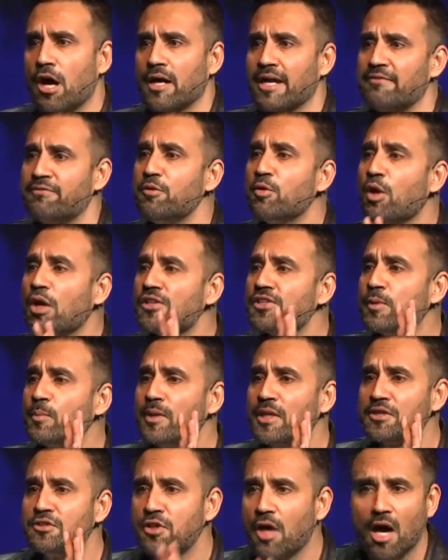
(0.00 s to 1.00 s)
If you call someone a
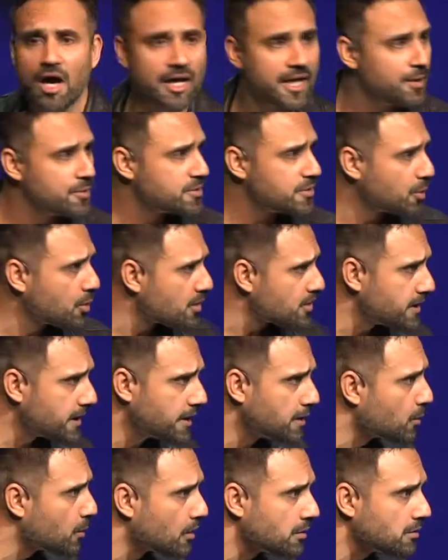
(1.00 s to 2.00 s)
dog, it was the worst thing in the
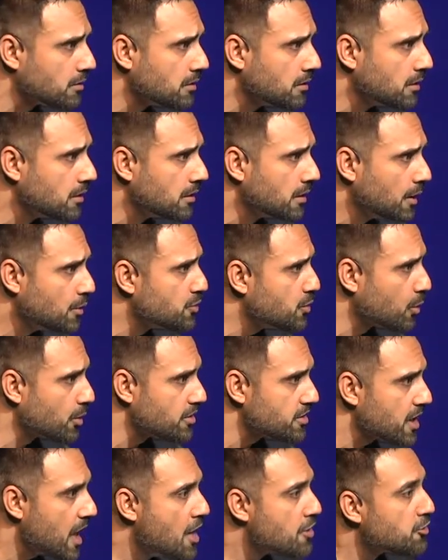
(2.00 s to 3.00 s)
world. It was the worst.
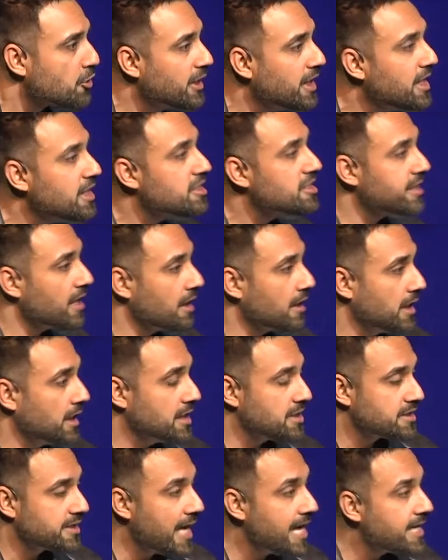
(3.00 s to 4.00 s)
So he's
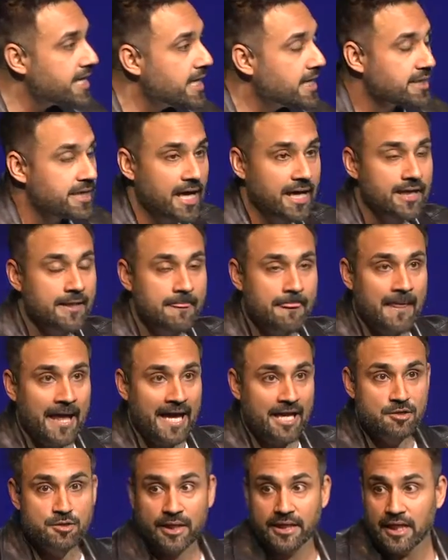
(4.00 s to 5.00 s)
taking that, and
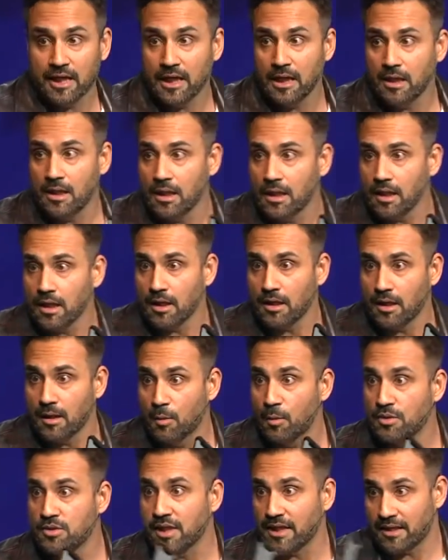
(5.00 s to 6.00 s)
he's like, it
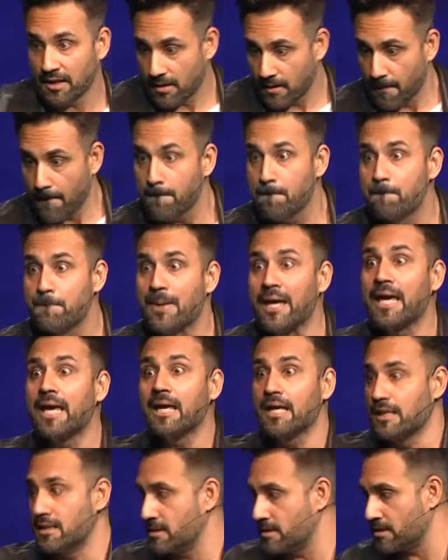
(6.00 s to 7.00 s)
was like
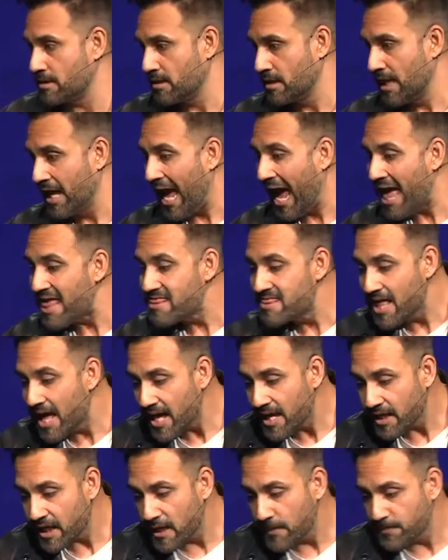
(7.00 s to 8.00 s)
pigs. And then he
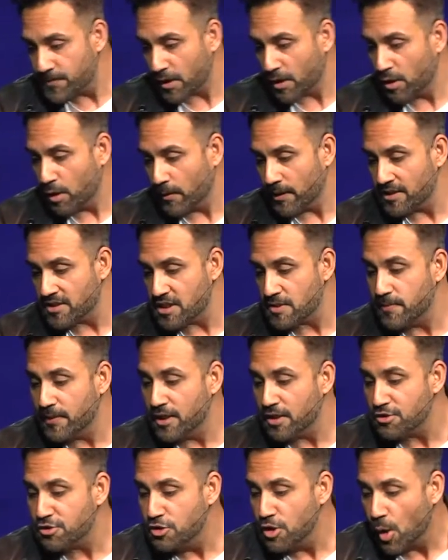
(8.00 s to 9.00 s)
keeps on going. He says,
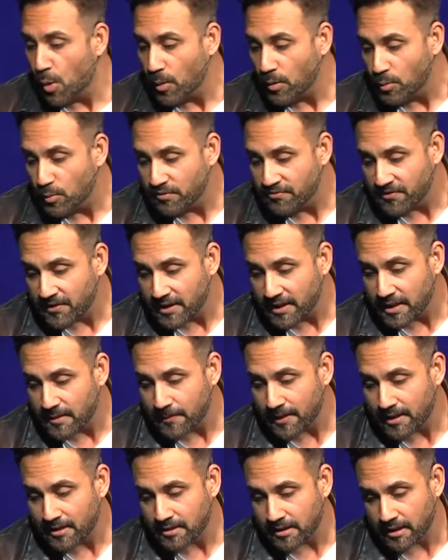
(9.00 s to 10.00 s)
because no one would feed him
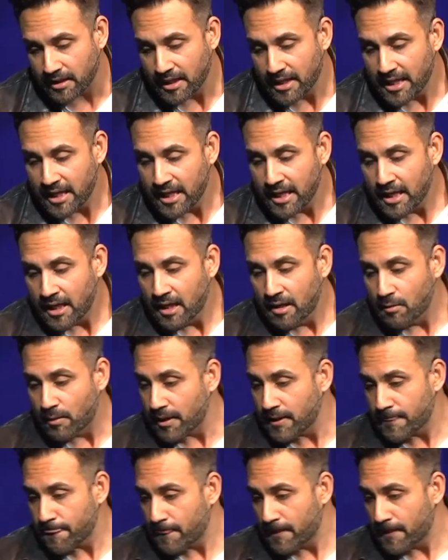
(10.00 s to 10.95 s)
anything, right?